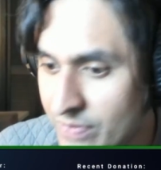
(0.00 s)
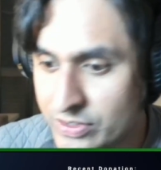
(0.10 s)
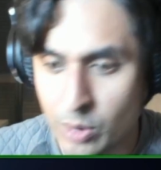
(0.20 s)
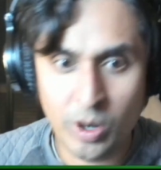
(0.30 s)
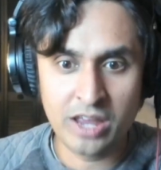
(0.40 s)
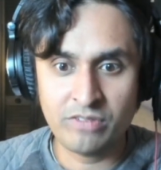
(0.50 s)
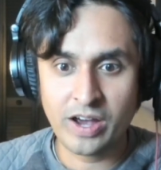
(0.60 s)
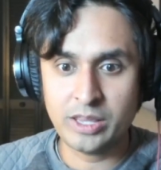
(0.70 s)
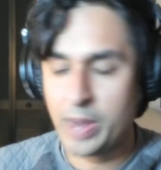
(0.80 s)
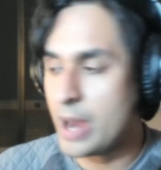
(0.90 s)
If someone can
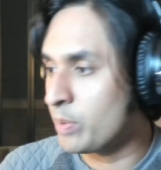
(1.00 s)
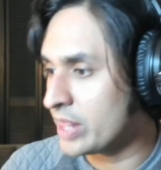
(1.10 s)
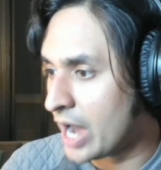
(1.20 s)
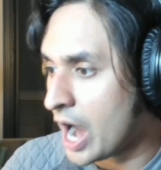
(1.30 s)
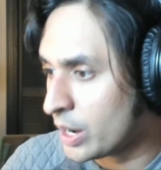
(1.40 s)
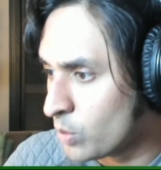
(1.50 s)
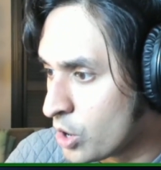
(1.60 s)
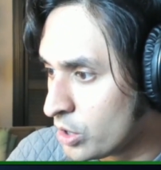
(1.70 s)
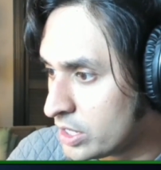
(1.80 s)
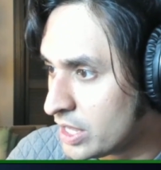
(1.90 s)
find the paper that I
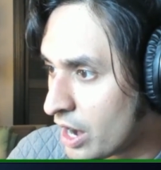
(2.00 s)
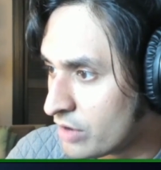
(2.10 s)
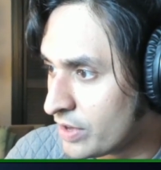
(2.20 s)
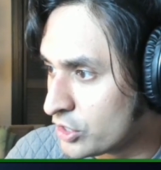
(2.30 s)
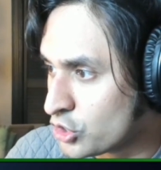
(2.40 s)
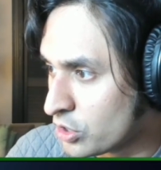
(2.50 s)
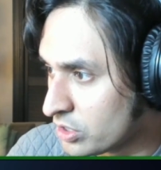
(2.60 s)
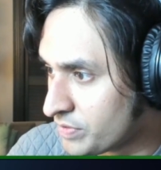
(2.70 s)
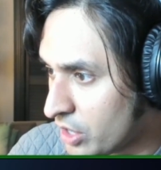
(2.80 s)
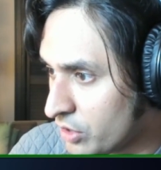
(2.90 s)
wrote in the Ayurveda Journal